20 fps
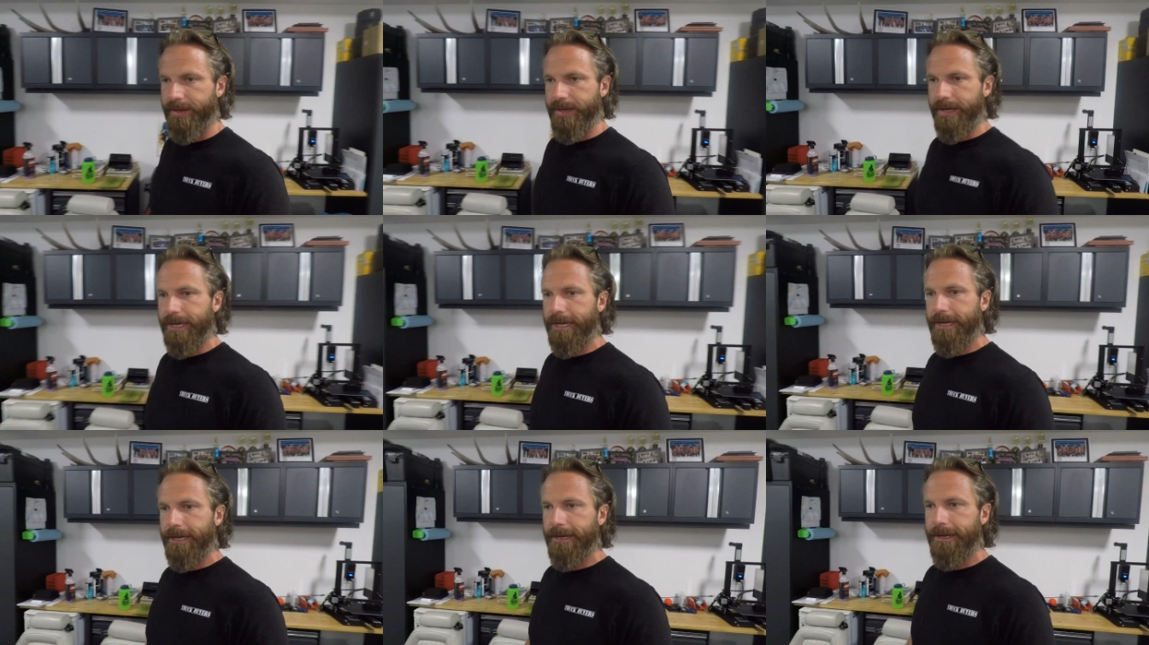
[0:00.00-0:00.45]

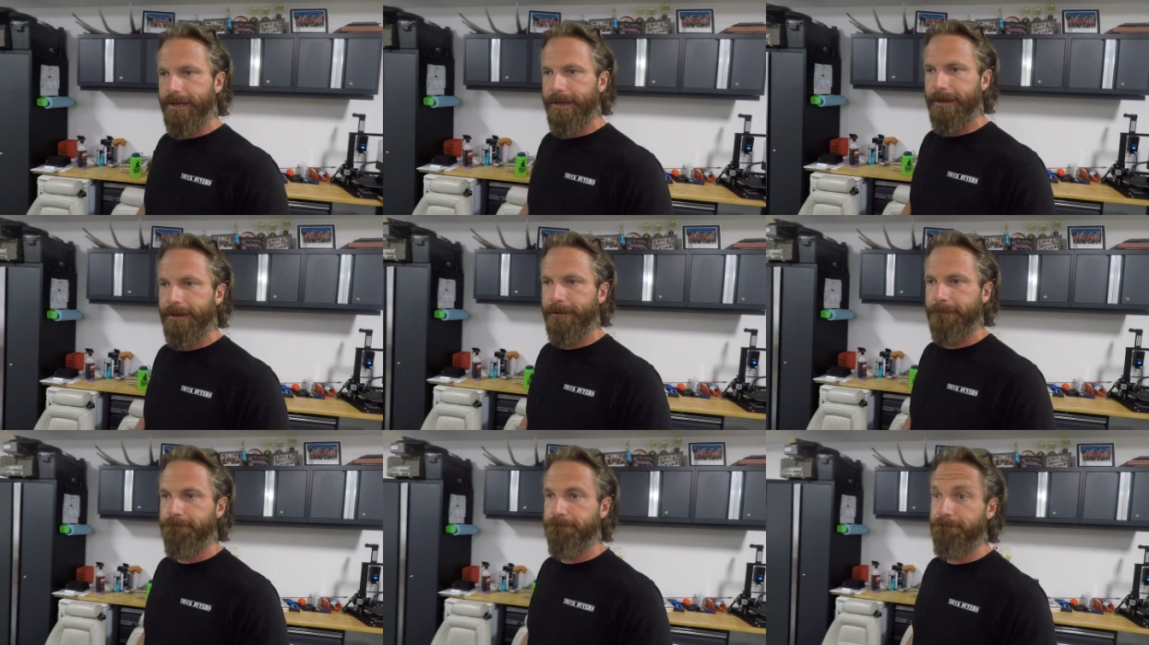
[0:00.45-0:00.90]

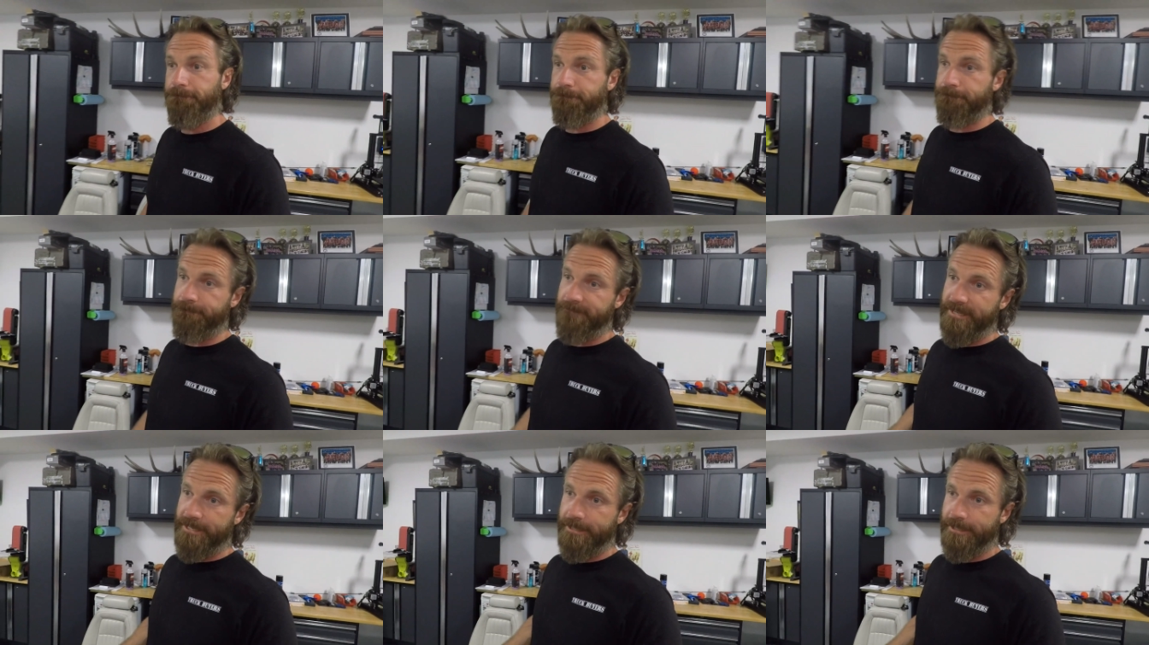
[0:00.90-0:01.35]

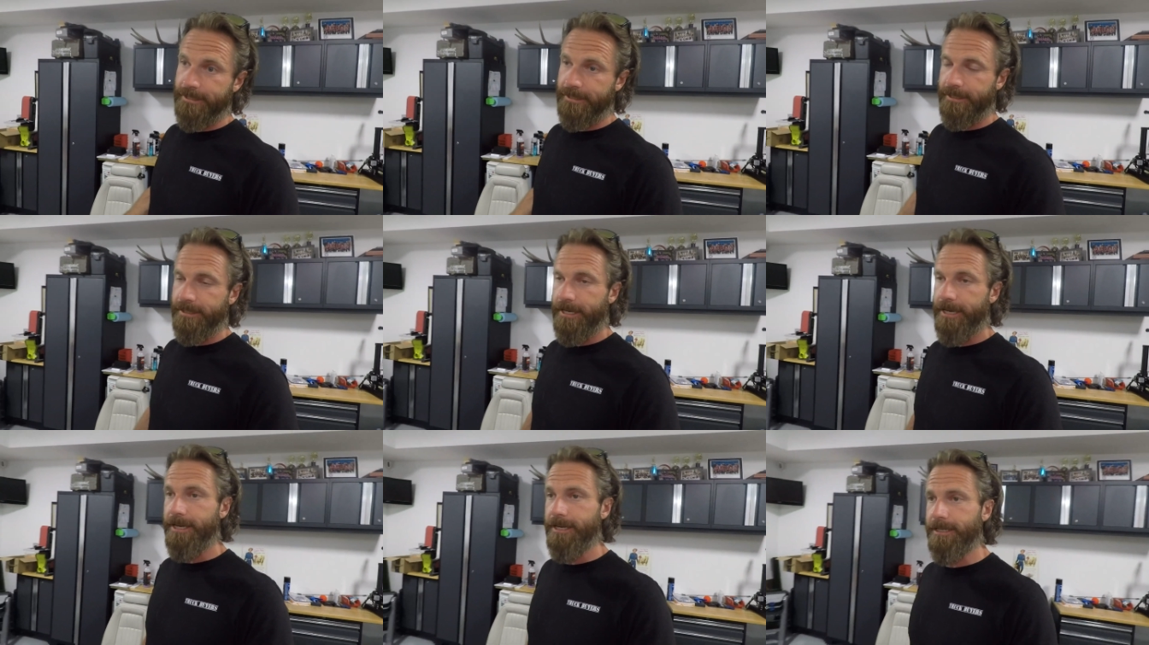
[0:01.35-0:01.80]

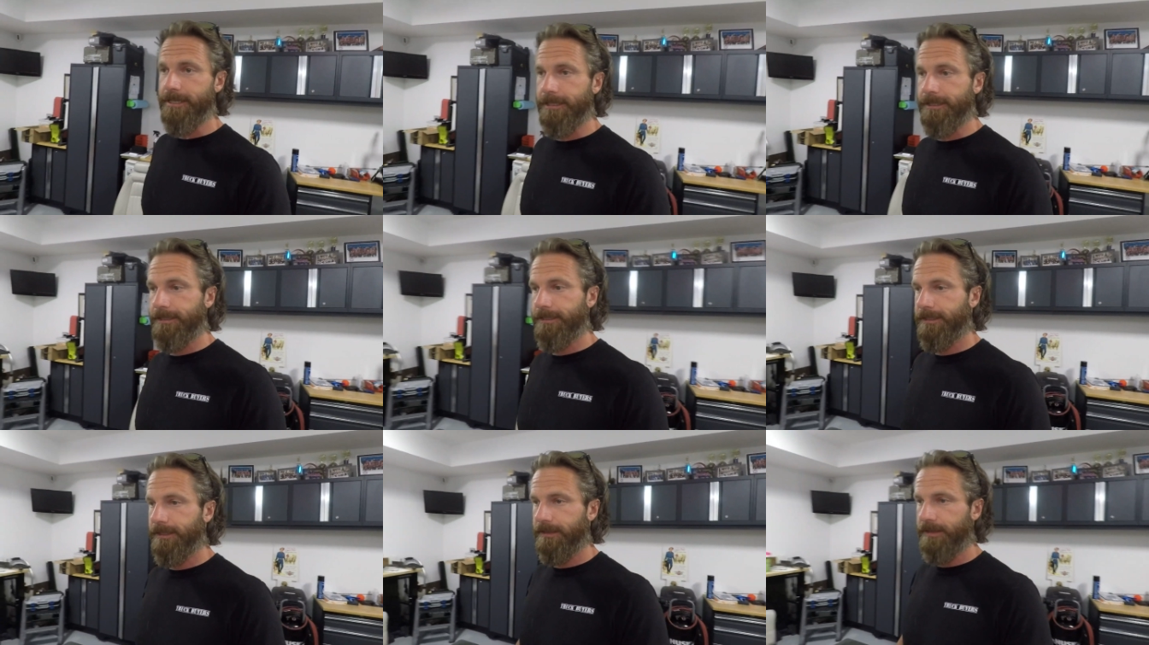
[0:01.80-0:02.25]
Yeah,
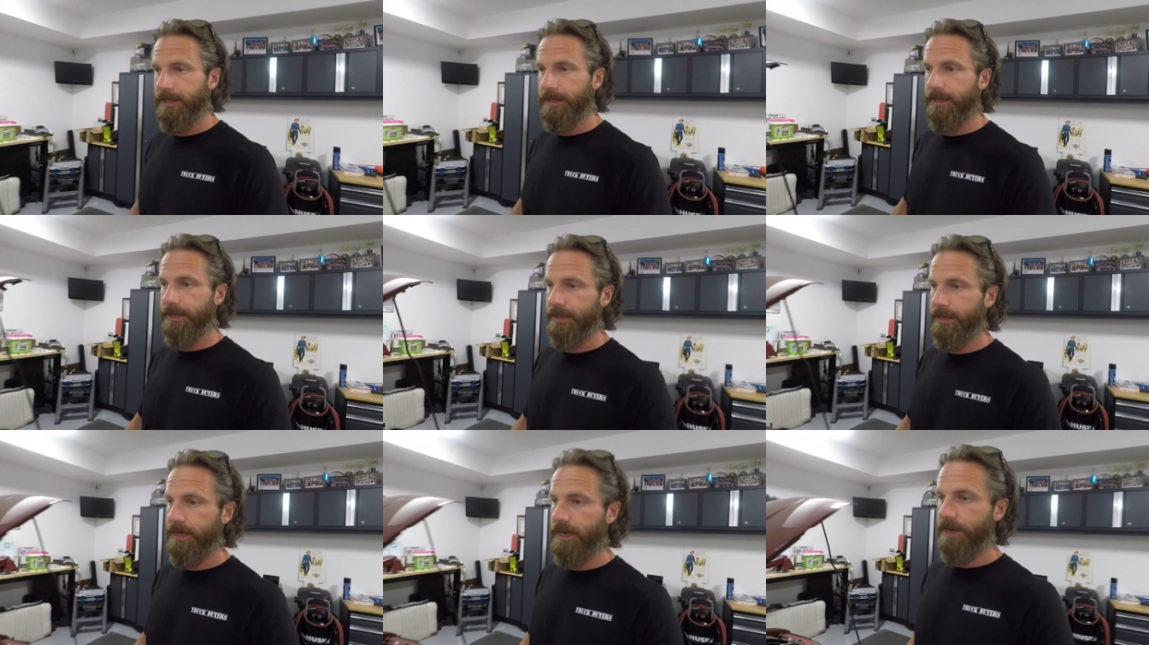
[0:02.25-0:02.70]

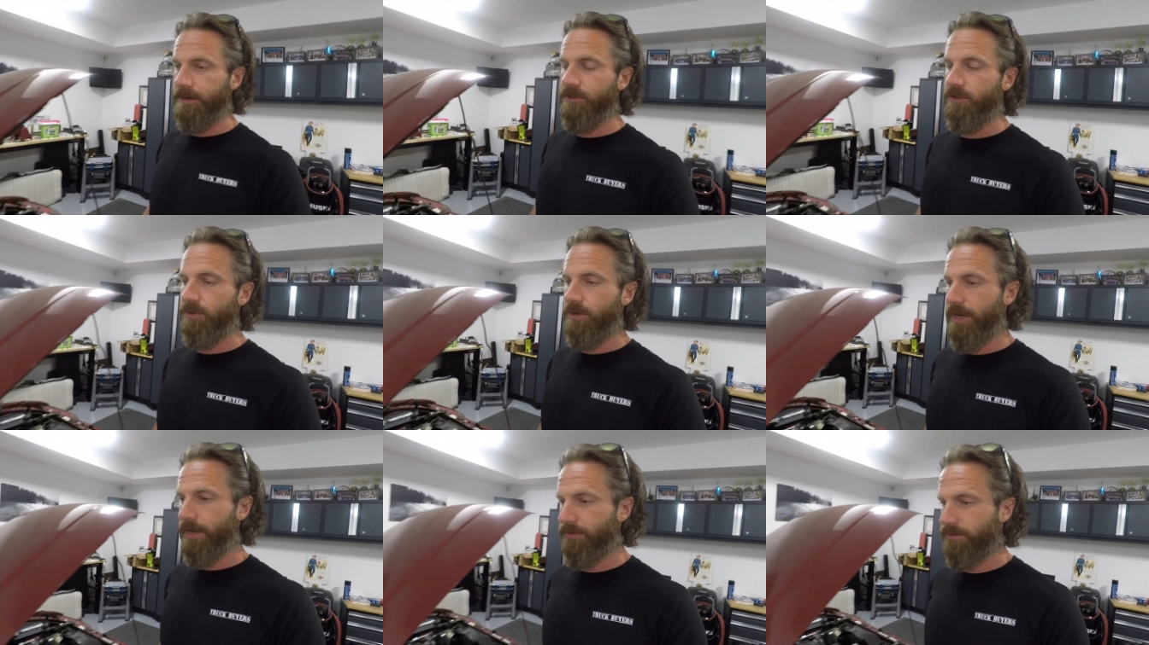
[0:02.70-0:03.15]
I
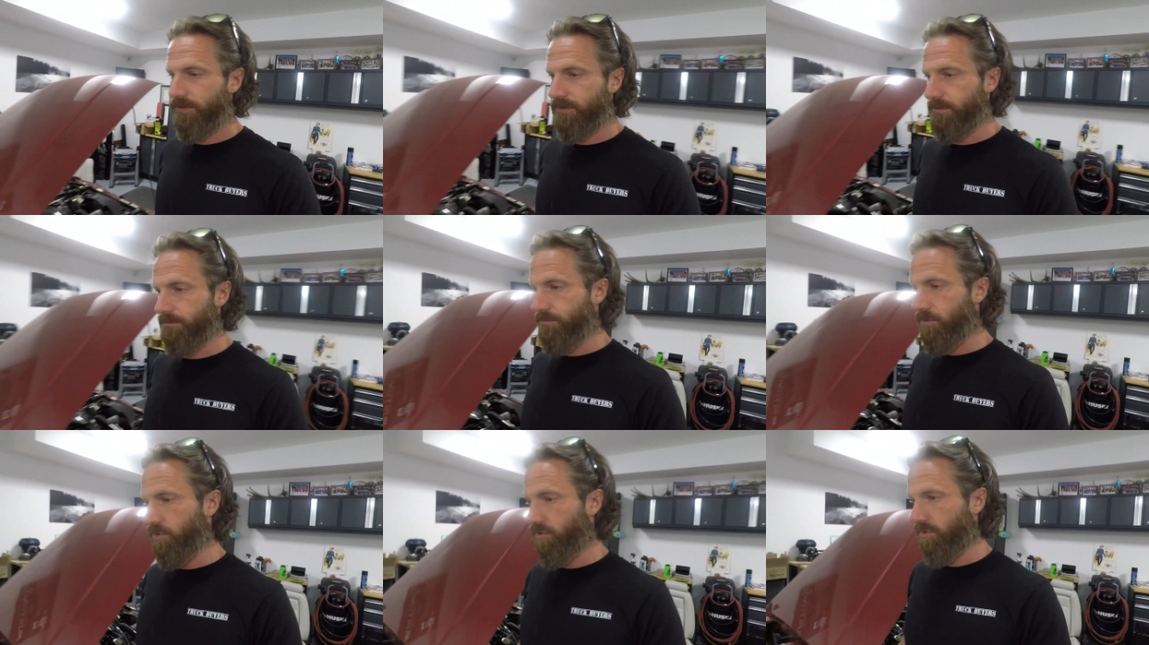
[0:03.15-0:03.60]
do have some
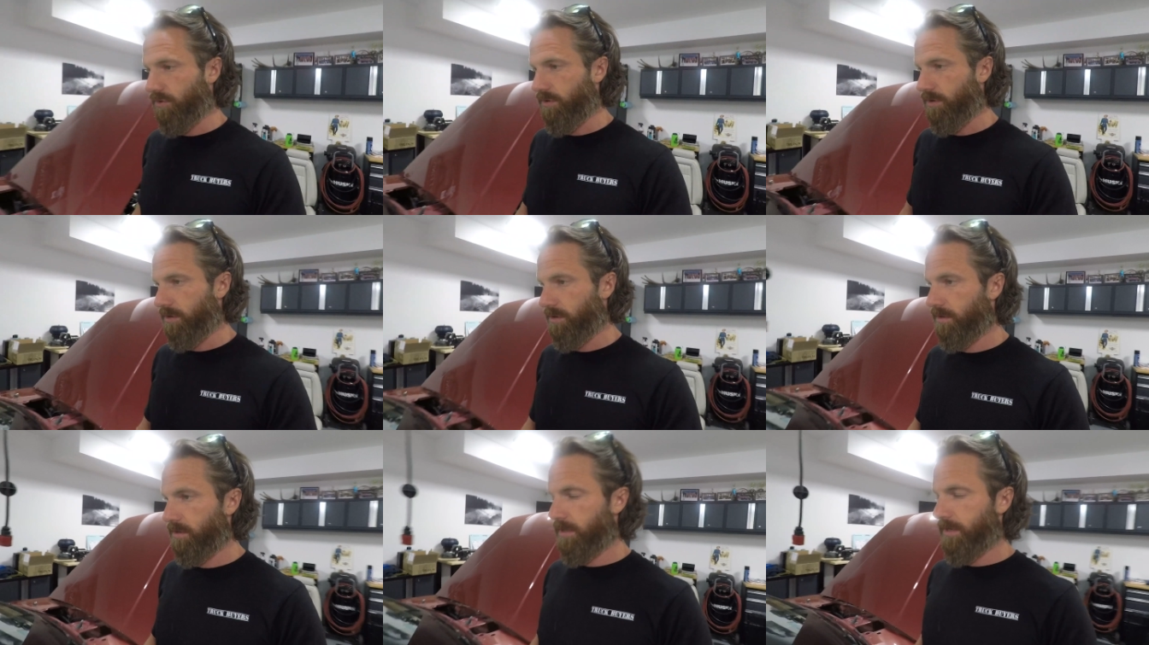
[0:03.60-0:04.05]

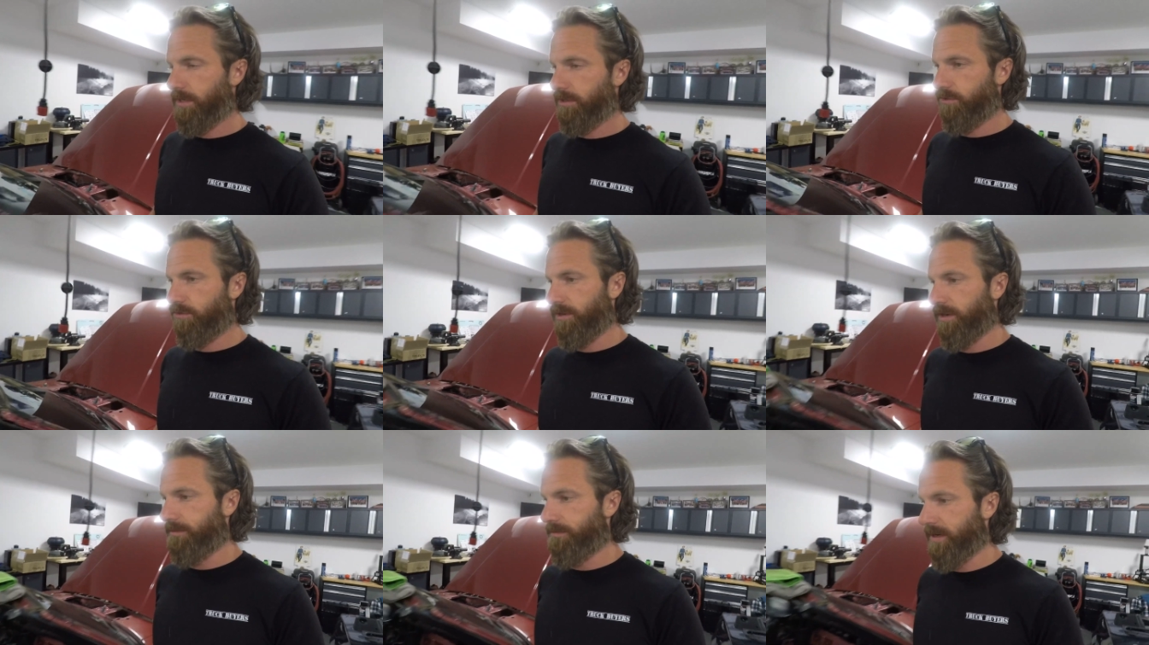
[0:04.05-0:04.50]
more
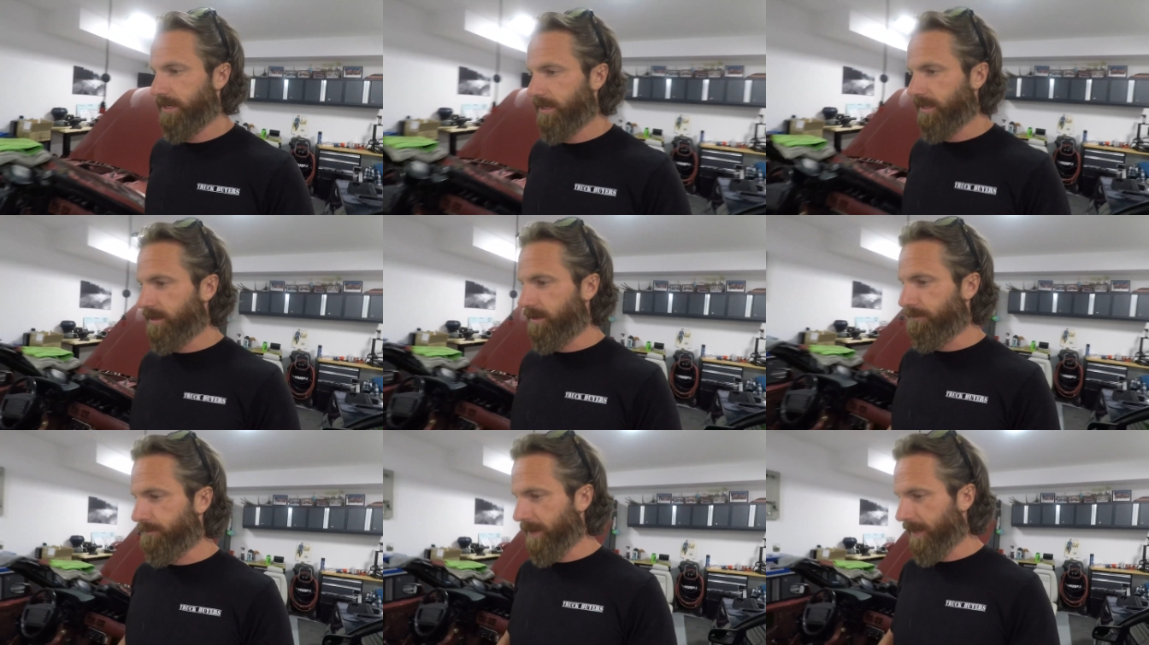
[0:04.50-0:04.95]
trim I
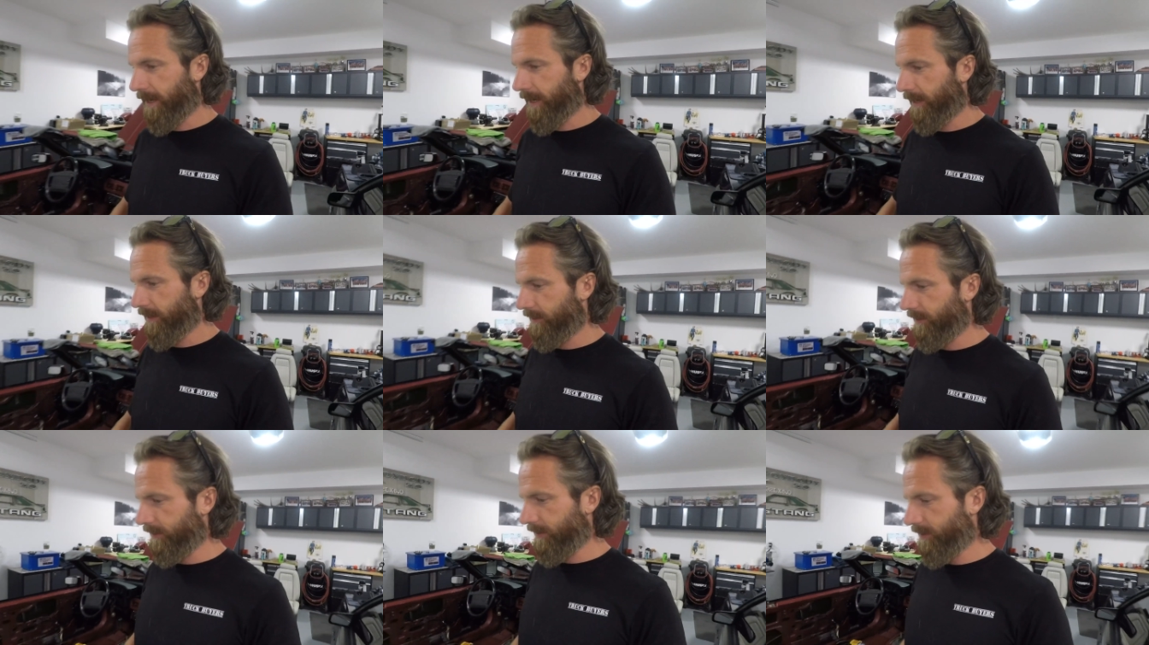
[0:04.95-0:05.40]
need to
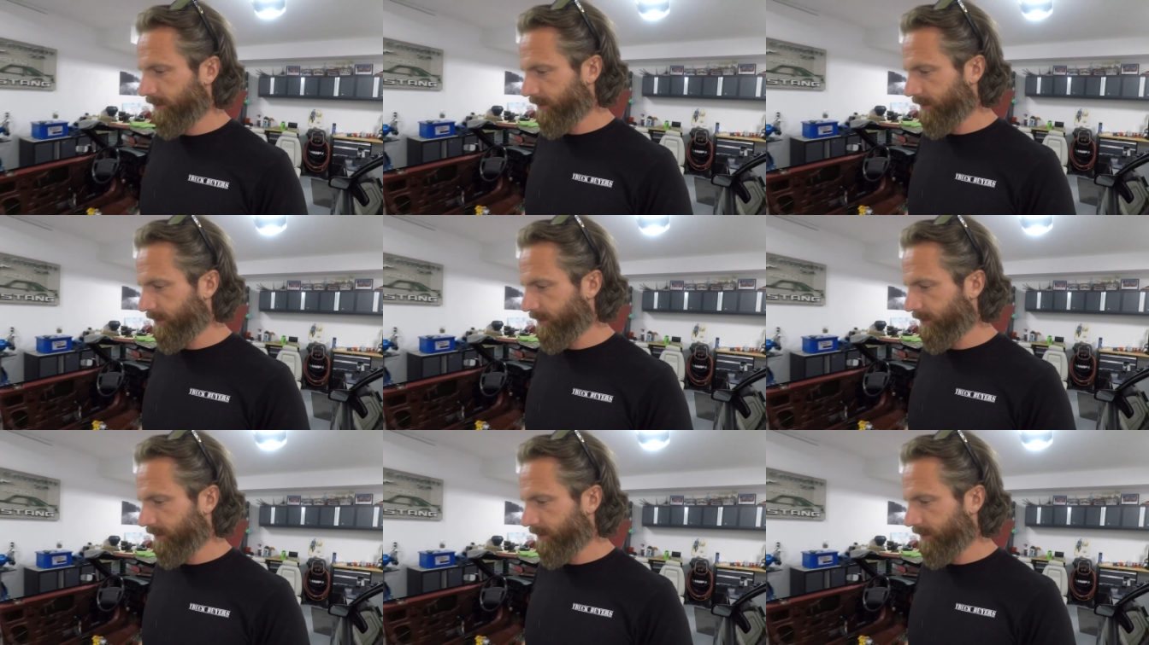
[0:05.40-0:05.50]
paint.